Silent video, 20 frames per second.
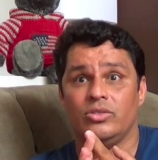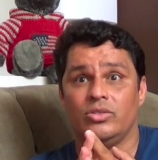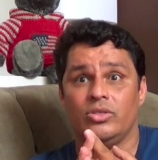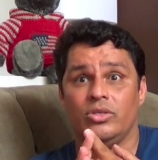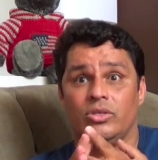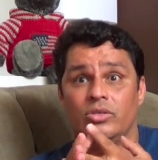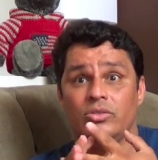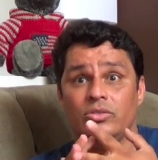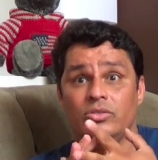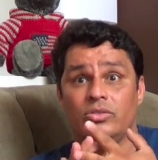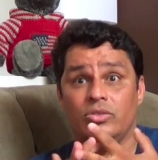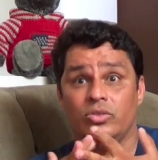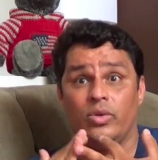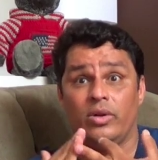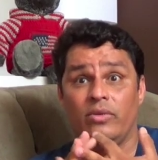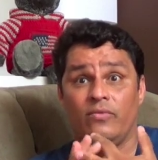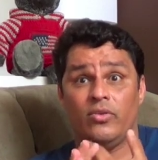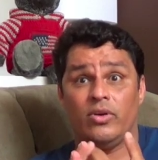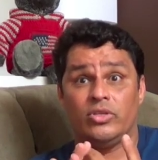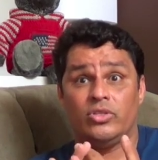June
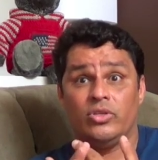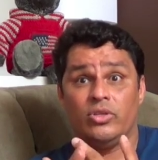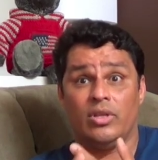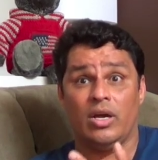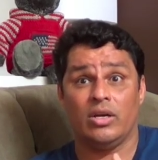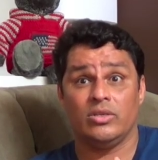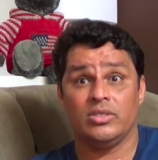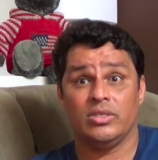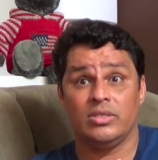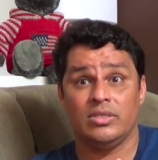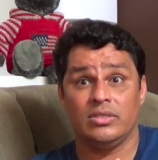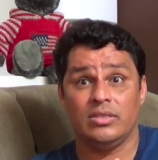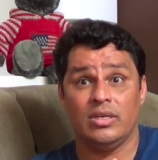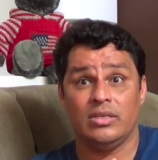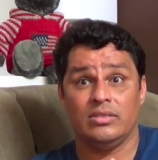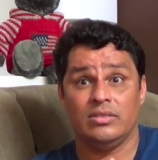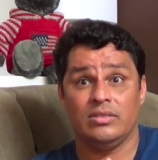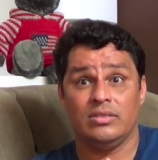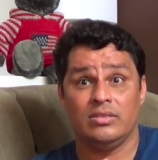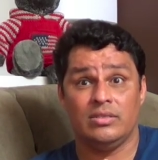21st,
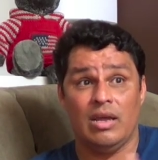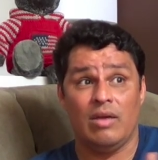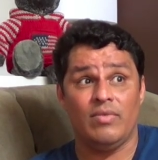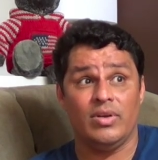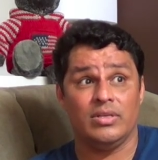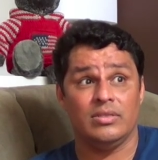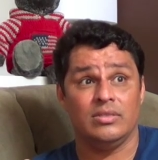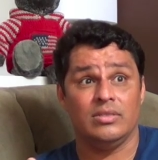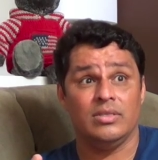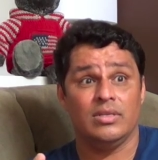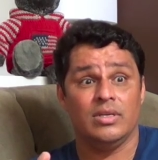2007,